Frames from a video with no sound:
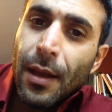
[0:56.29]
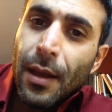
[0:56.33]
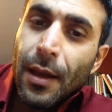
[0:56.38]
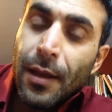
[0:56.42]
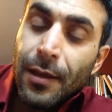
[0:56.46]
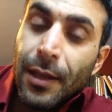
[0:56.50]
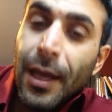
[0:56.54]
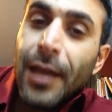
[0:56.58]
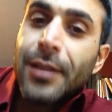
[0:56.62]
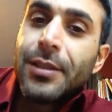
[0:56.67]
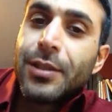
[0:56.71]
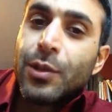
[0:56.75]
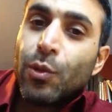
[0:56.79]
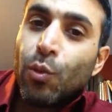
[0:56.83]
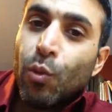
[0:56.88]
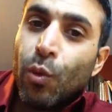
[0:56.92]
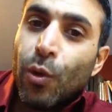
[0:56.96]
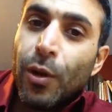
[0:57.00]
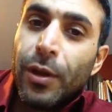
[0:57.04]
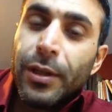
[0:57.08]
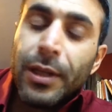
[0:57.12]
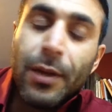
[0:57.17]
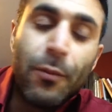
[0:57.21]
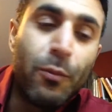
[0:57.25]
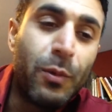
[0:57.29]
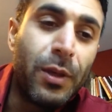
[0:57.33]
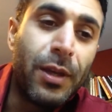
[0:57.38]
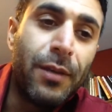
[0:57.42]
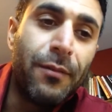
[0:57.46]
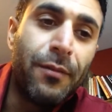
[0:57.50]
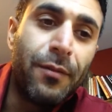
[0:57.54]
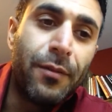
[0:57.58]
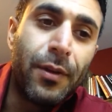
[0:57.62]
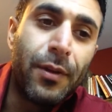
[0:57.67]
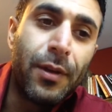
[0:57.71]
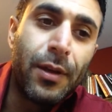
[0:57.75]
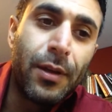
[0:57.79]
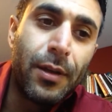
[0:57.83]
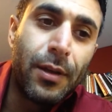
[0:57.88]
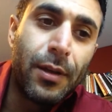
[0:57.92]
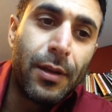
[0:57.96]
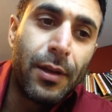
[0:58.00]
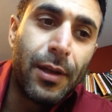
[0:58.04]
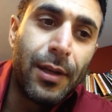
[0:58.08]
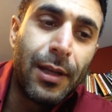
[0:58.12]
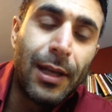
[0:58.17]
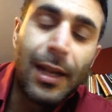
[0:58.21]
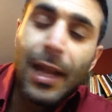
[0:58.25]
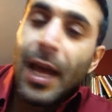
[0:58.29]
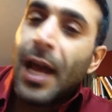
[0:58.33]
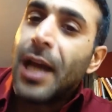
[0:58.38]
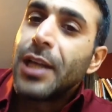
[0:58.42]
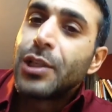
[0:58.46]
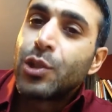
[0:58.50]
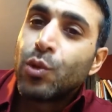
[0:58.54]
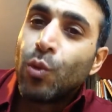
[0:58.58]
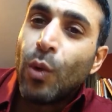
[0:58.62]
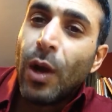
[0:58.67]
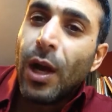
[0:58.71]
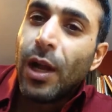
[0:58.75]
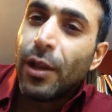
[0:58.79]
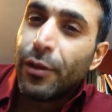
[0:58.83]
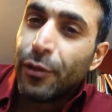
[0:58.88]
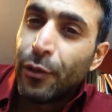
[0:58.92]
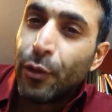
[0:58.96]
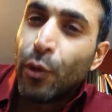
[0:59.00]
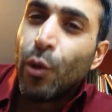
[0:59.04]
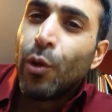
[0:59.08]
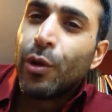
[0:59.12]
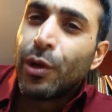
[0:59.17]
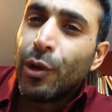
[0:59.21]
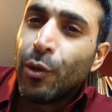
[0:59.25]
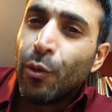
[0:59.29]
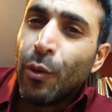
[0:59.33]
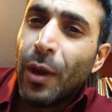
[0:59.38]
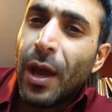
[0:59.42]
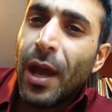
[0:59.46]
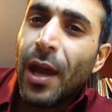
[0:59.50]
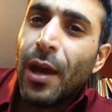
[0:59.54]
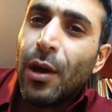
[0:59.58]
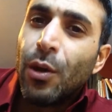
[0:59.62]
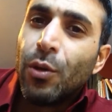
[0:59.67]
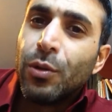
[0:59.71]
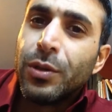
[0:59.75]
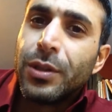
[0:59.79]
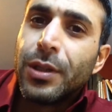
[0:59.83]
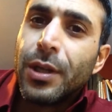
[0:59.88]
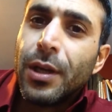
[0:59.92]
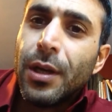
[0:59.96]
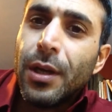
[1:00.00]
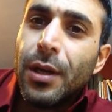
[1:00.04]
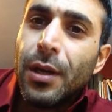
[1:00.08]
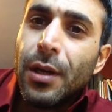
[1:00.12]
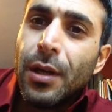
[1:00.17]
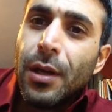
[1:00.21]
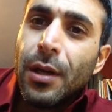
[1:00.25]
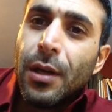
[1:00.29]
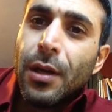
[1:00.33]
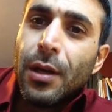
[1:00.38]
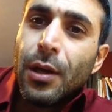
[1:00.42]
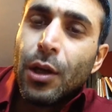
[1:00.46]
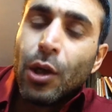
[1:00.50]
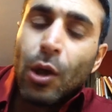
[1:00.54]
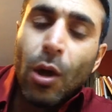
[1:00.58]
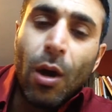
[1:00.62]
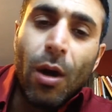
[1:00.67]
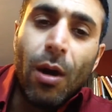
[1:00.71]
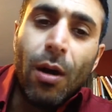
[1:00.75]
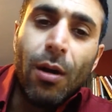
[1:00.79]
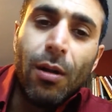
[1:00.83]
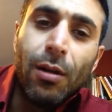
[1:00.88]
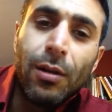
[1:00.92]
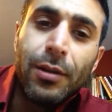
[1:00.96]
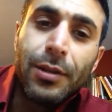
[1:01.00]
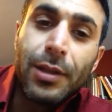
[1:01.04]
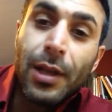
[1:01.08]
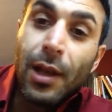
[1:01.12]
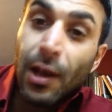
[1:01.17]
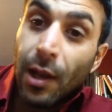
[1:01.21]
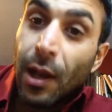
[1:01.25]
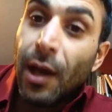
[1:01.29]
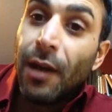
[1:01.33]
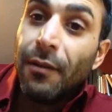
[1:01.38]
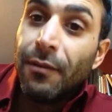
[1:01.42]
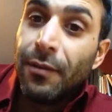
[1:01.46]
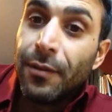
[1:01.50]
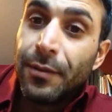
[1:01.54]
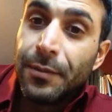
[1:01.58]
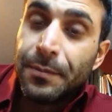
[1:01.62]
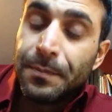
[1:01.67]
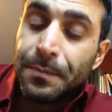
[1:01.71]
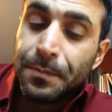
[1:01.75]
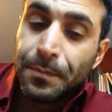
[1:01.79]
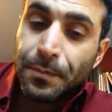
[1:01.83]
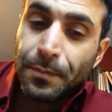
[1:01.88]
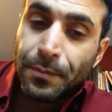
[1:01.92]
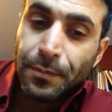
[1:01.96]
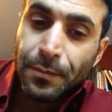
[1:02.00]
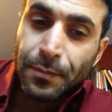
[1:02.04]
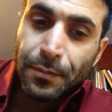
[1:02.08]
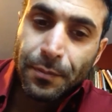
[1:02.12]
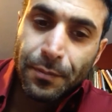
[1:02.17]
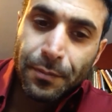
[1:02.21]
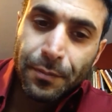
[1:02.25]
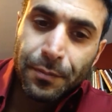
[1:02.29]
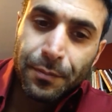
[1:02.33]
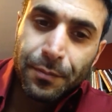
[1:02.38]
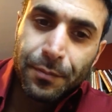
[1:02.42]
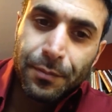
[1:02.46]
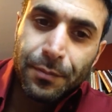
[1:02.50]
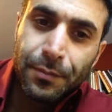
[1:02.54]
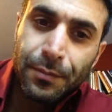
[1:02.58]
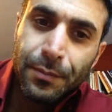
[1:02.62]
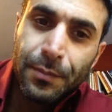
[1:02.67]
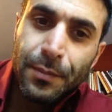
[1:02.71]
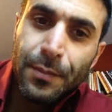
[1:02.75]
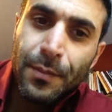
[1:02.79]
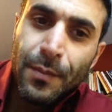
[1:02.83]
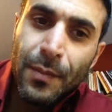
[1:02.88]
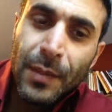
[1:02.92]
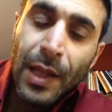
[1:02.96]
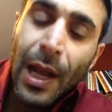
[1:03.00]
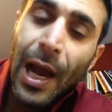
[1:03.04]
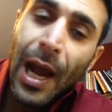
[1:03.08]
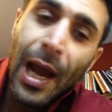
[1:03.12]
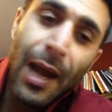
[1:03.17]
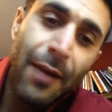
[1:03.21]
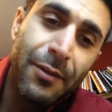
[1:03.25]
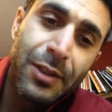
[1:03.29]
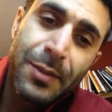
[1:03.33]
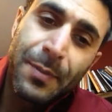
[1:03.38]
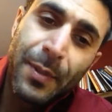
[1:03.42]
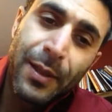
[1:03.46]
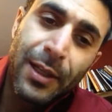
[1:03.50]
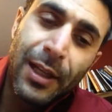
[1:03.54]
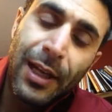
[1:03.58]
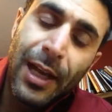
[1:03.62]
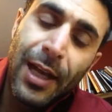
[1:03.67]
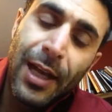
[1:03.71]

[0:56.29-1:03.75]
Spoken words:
And that's the word that we've, in the last while, thrown around called love. Now, I've spent the